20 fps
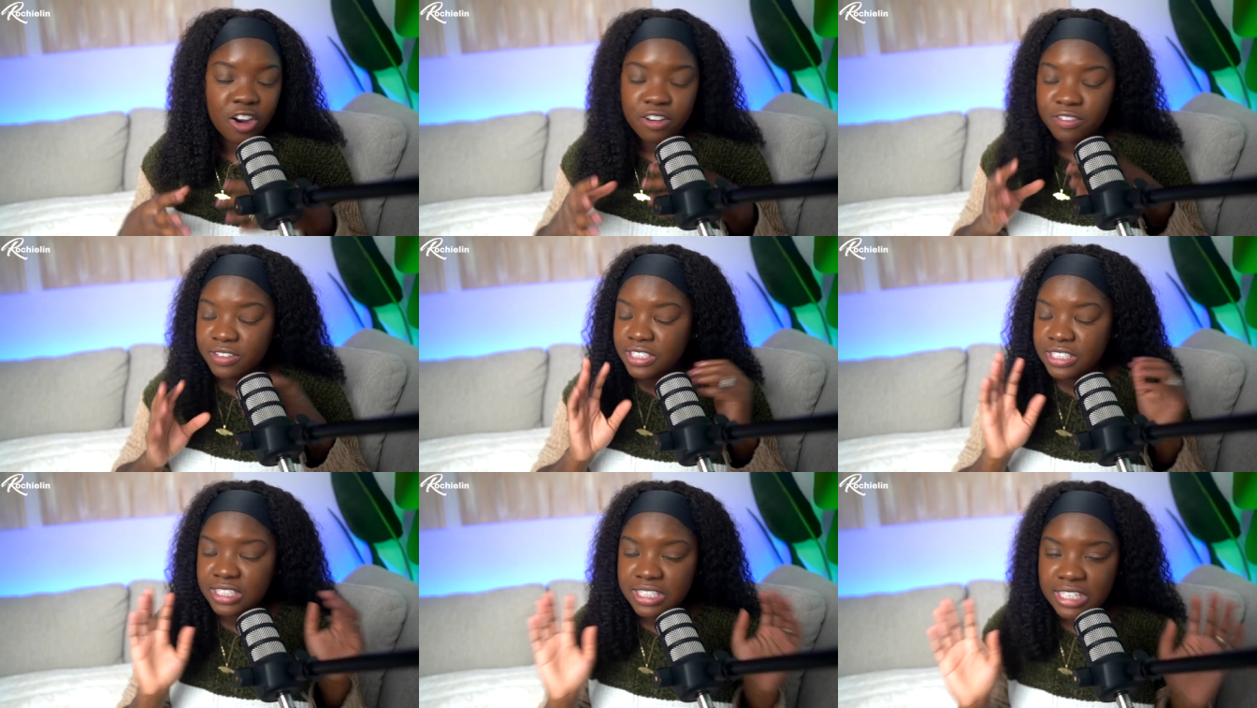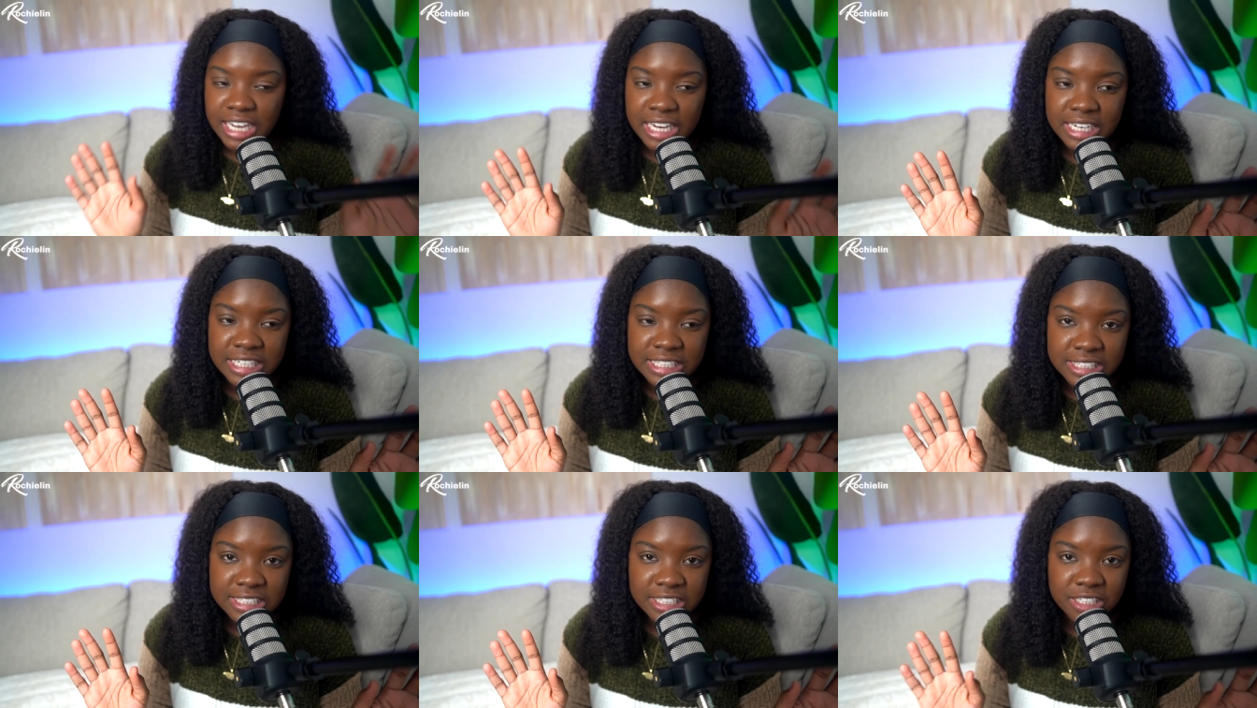
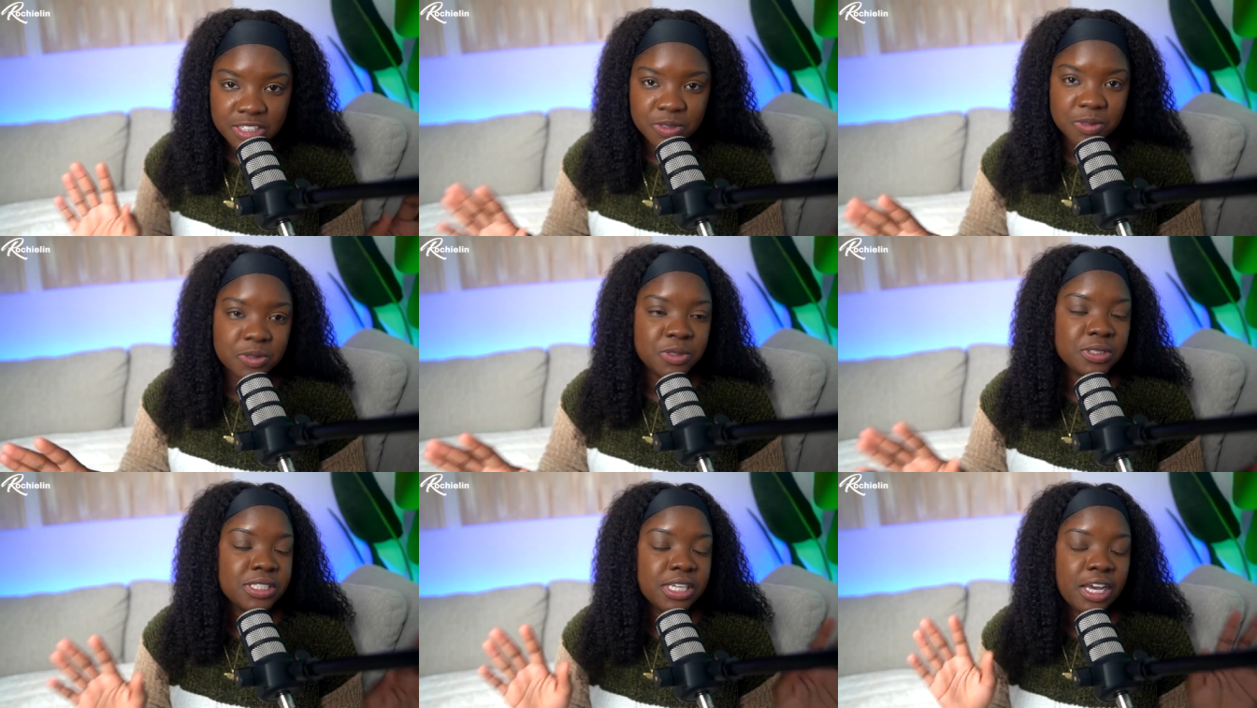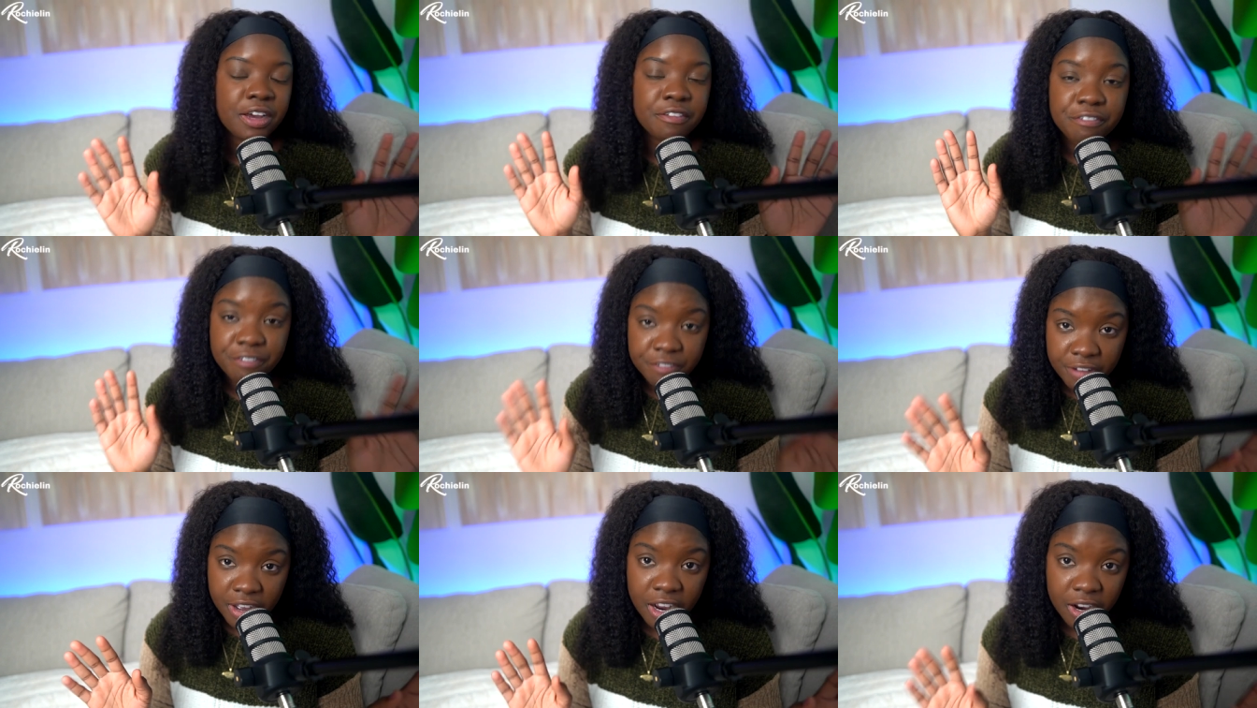originality goes a
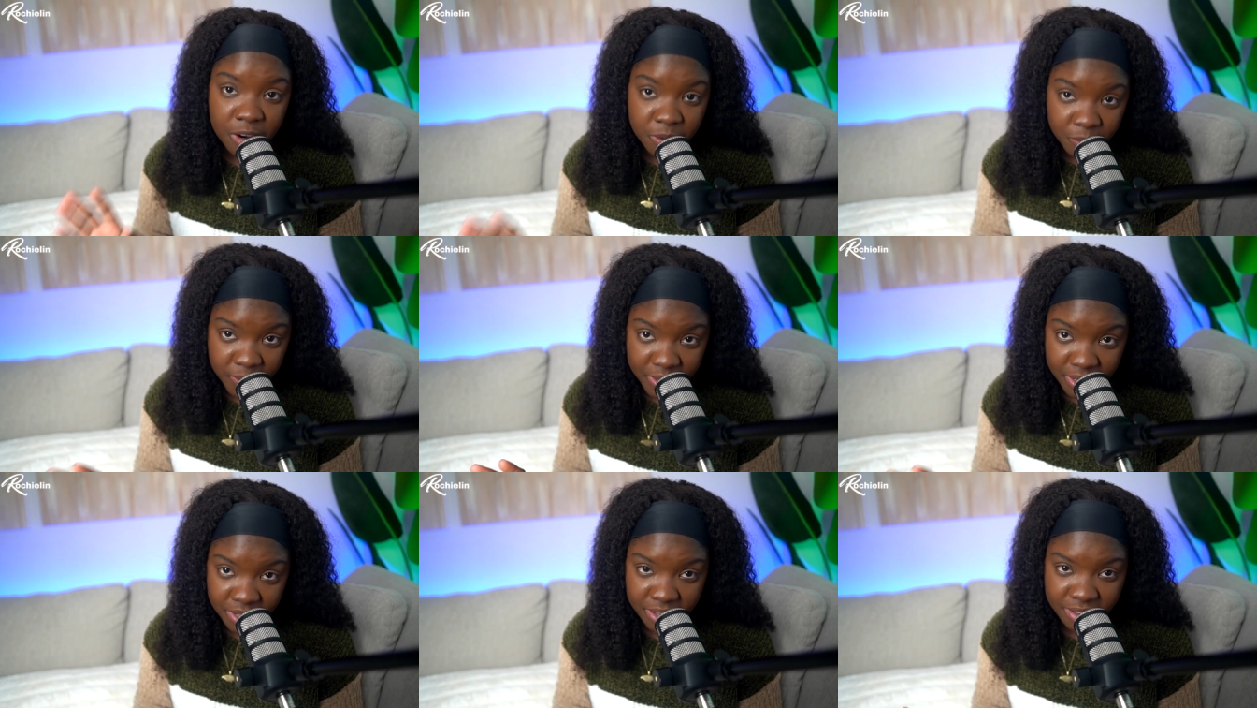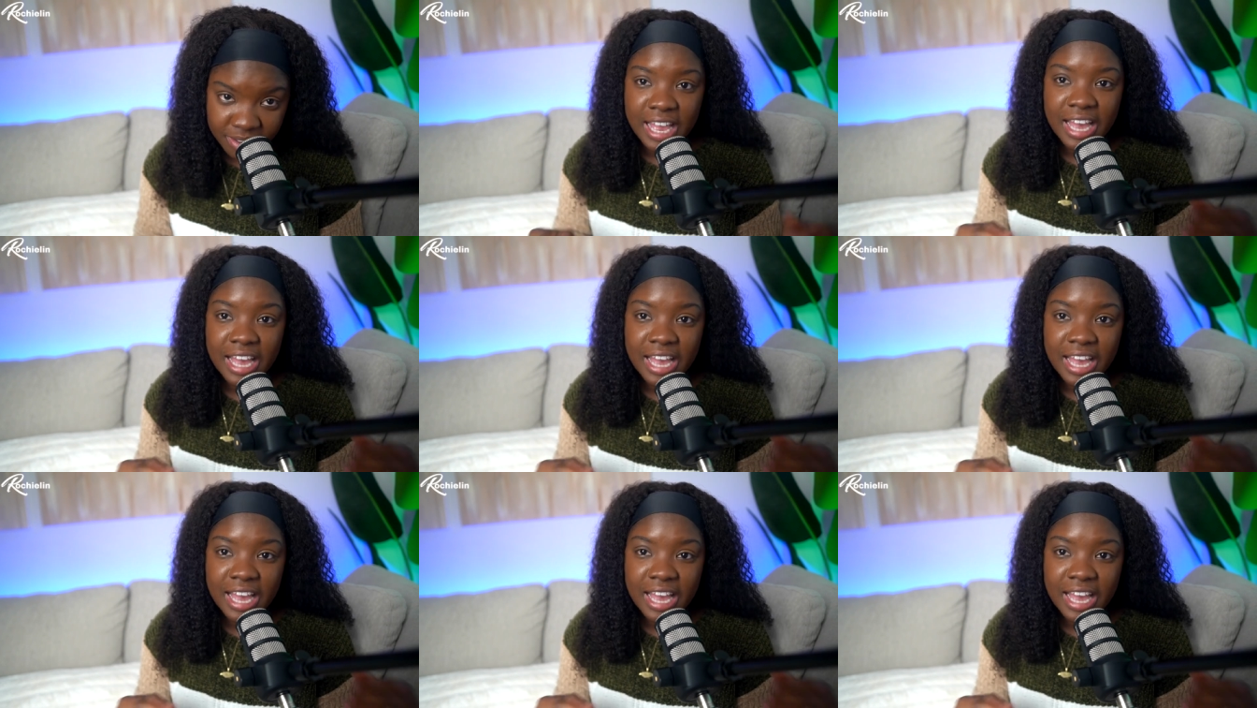far way.